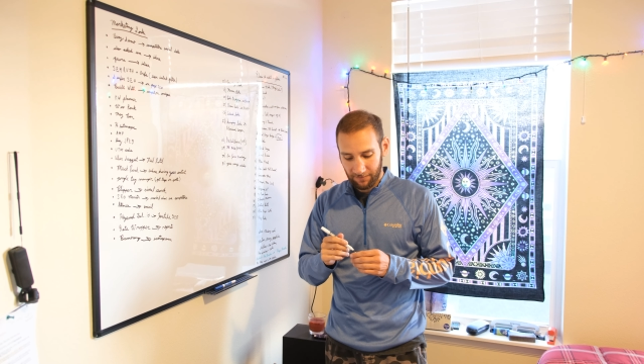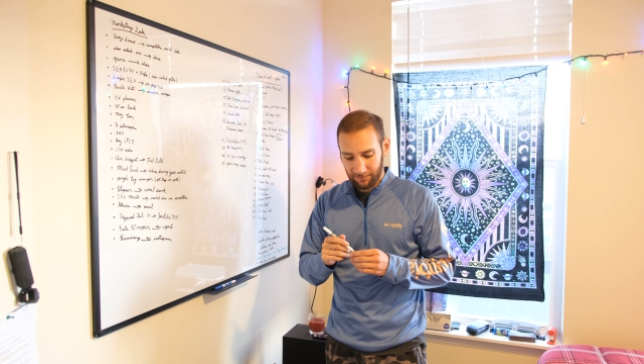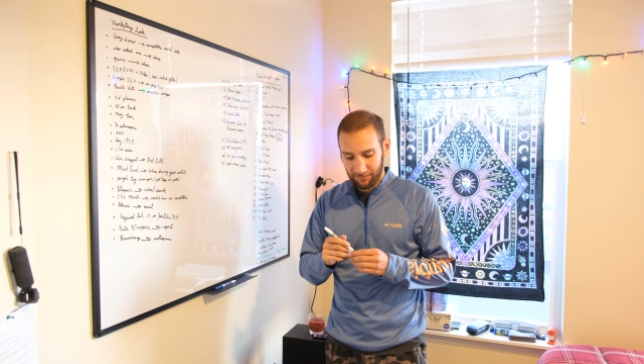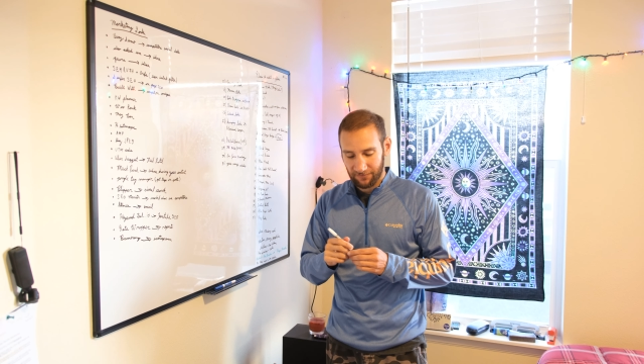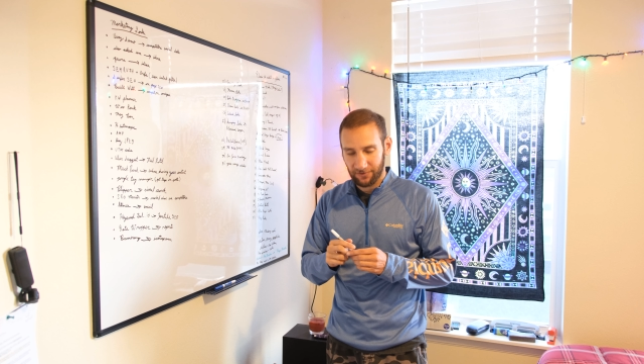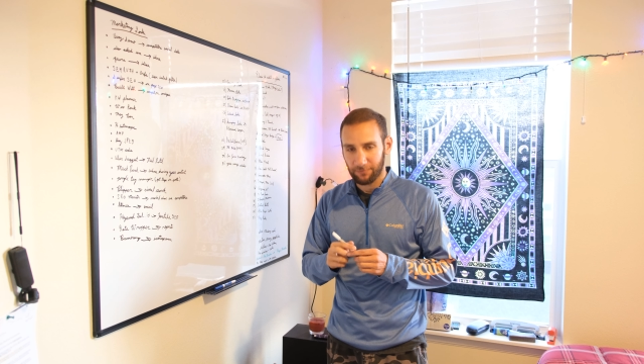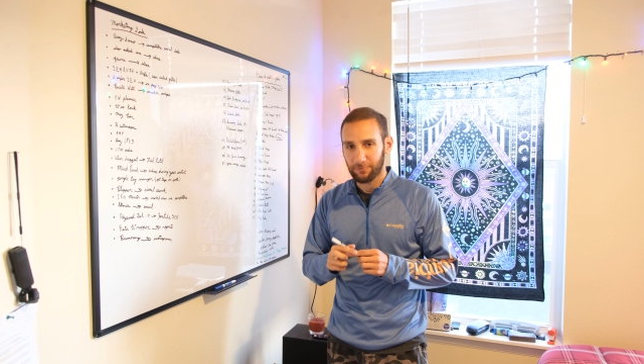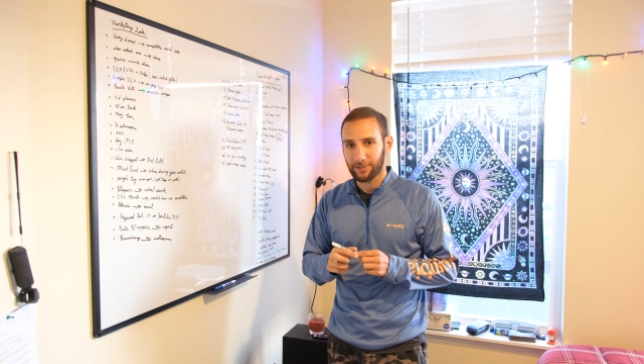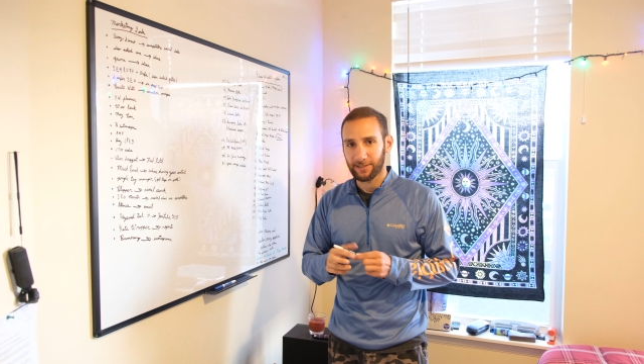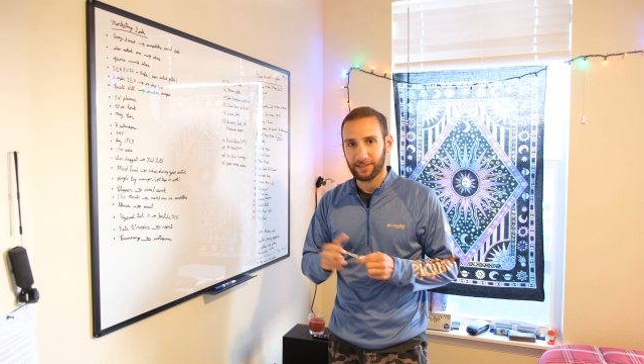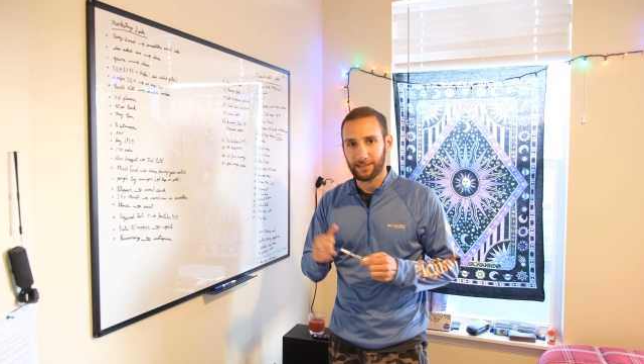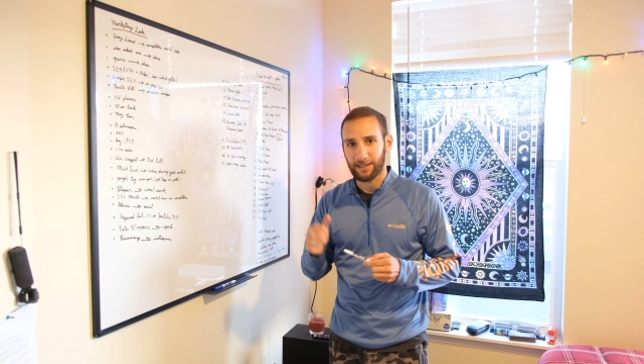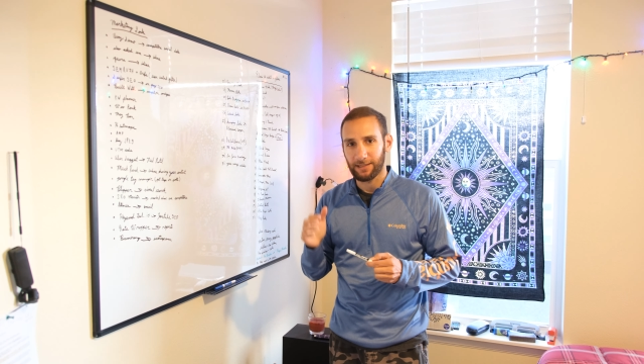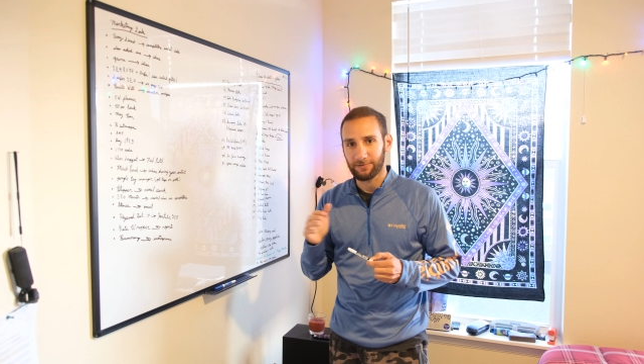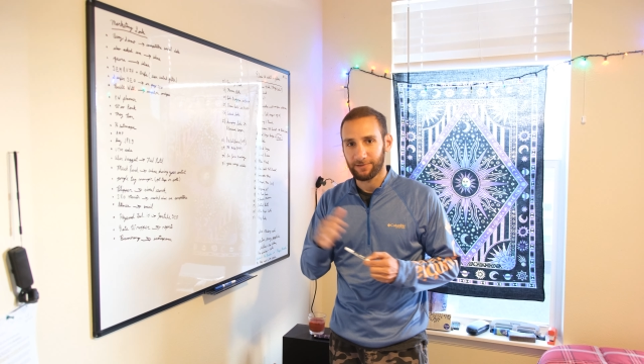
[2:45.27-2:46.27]
somewhere in
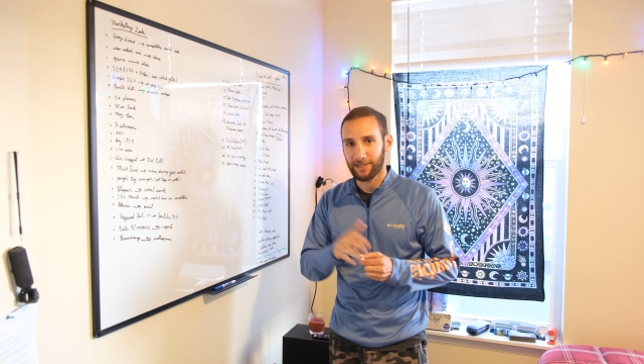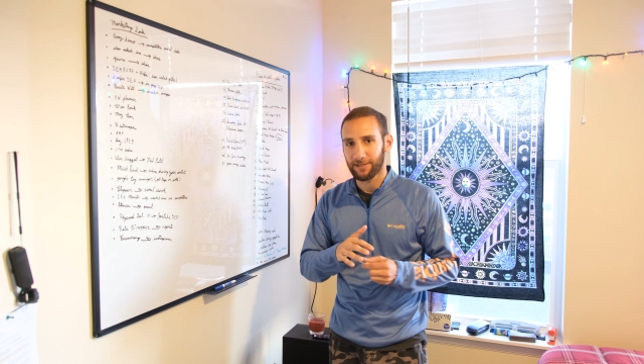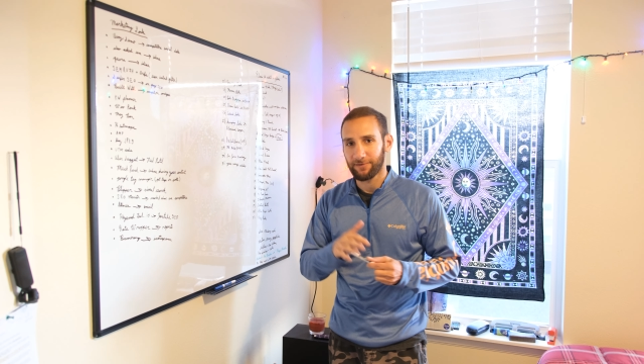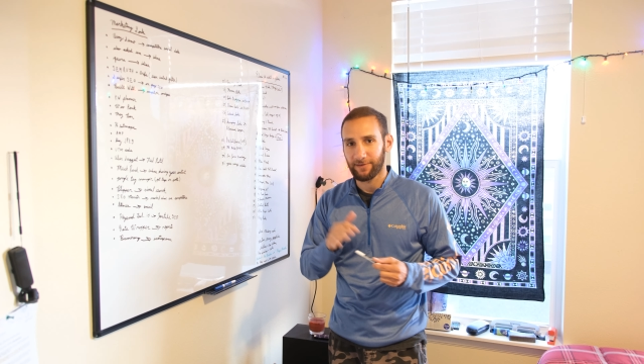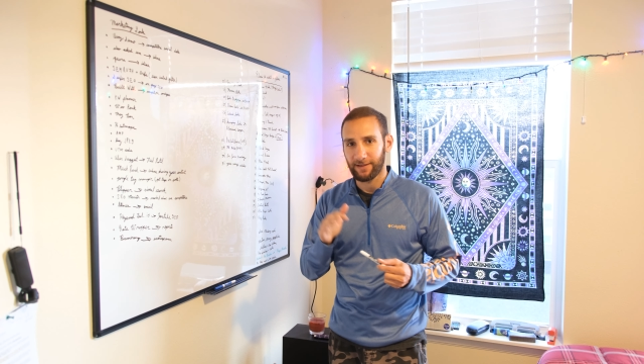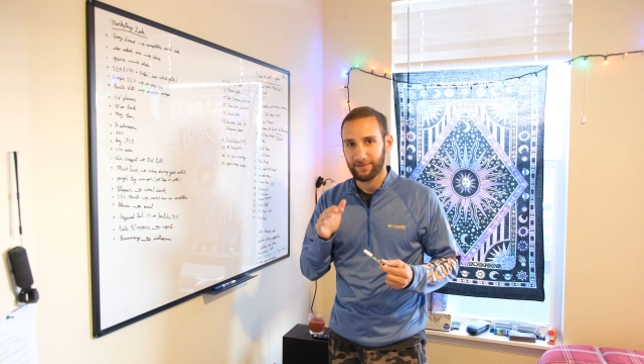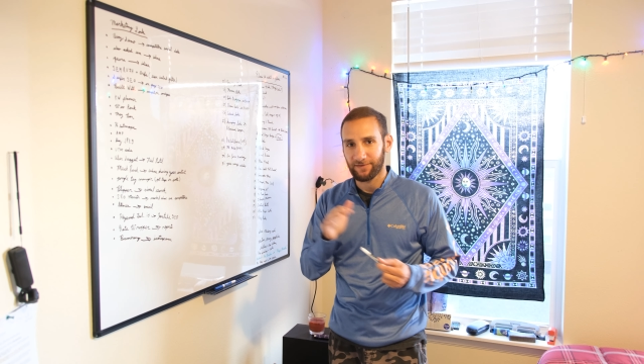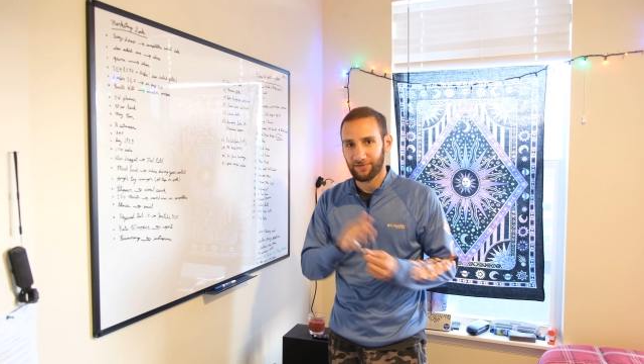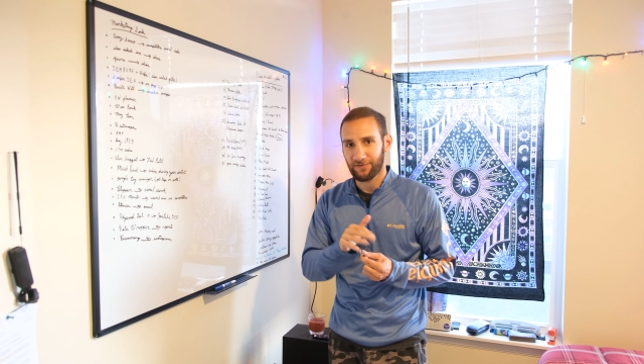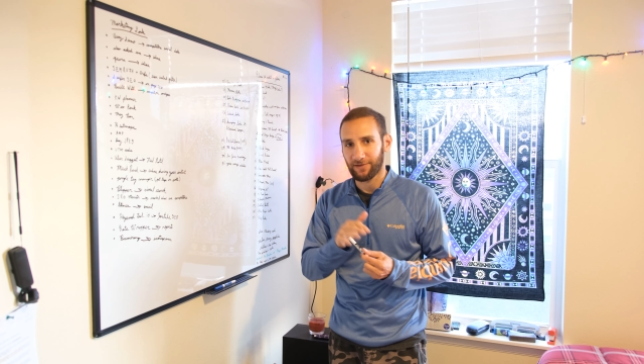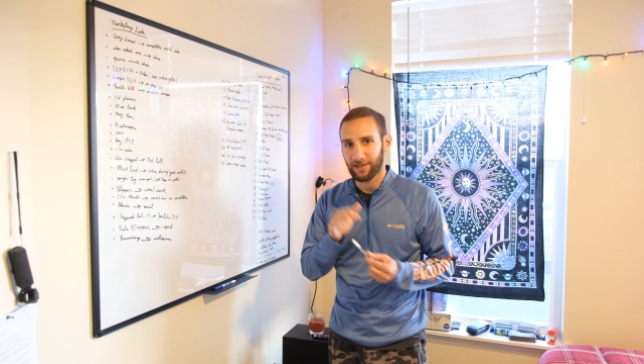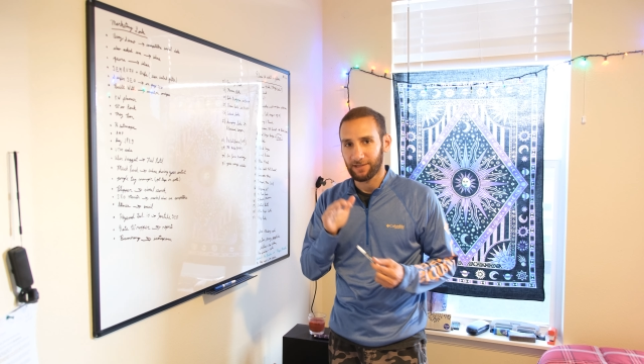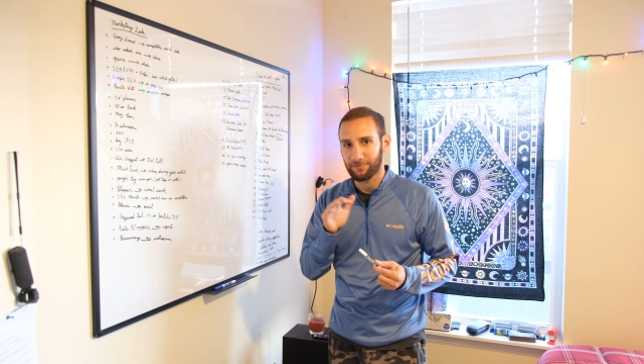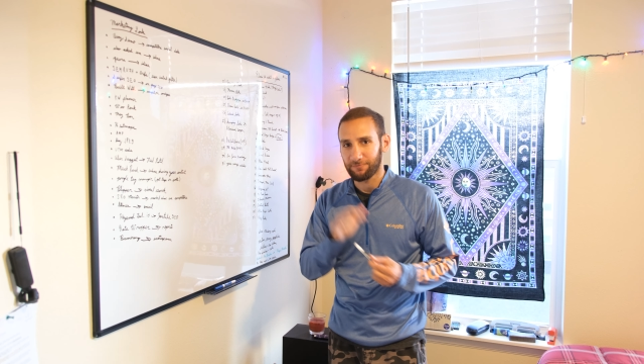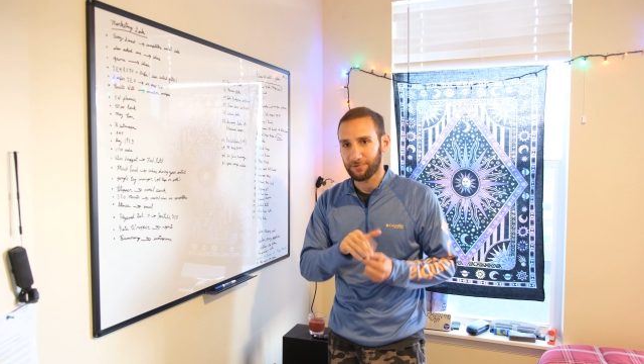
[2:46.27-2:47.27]
Colorado that's
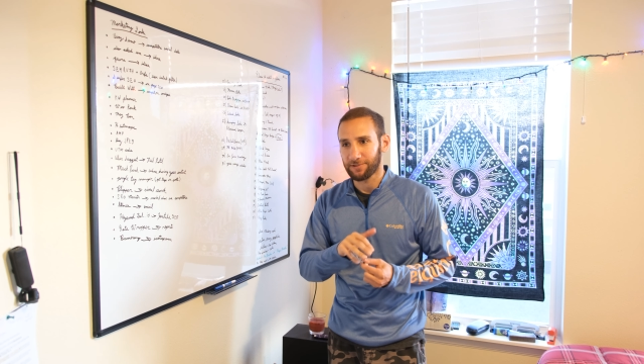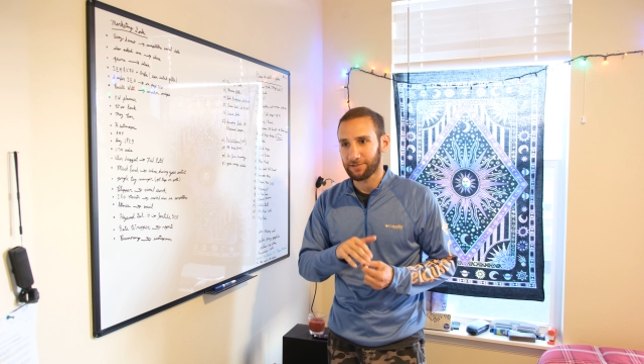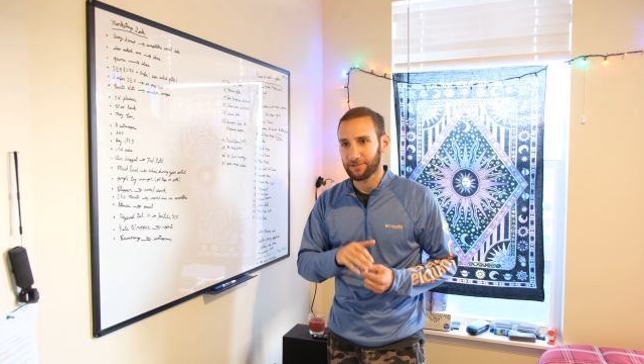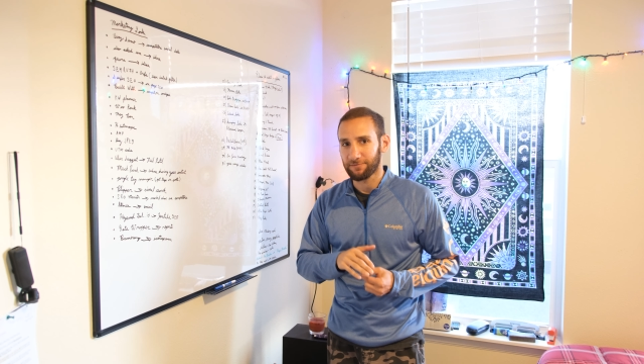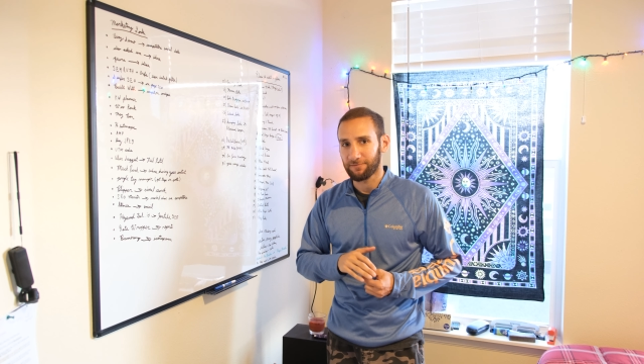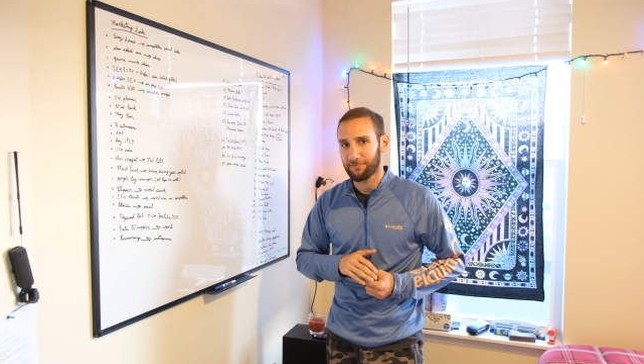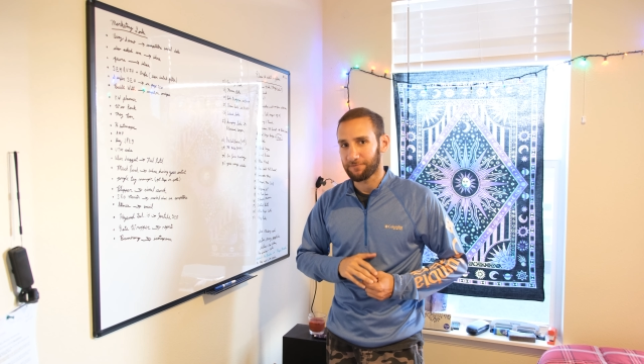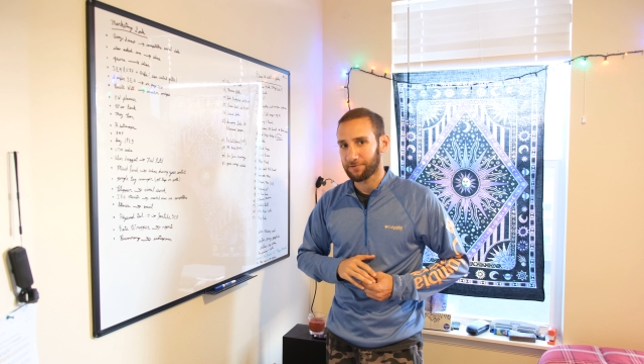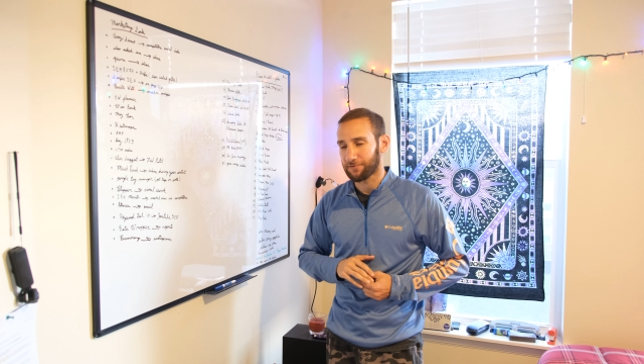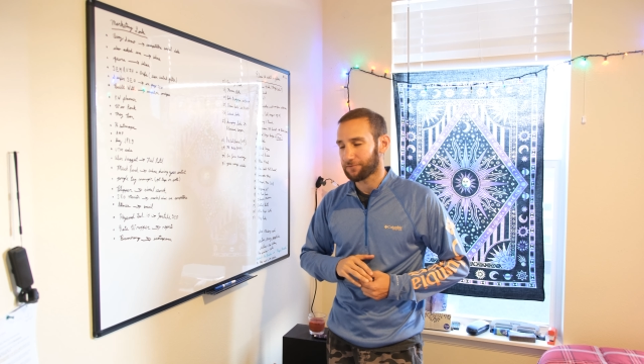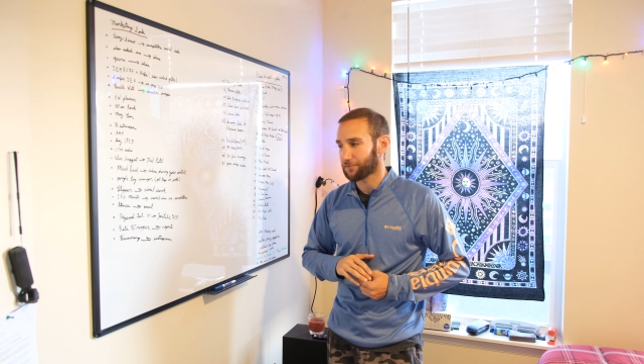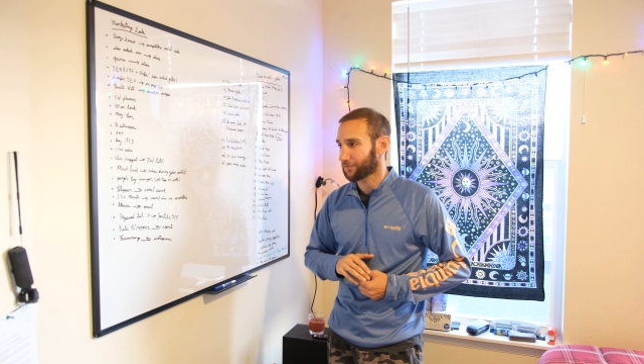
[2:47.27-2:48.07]
gotten really good reviews.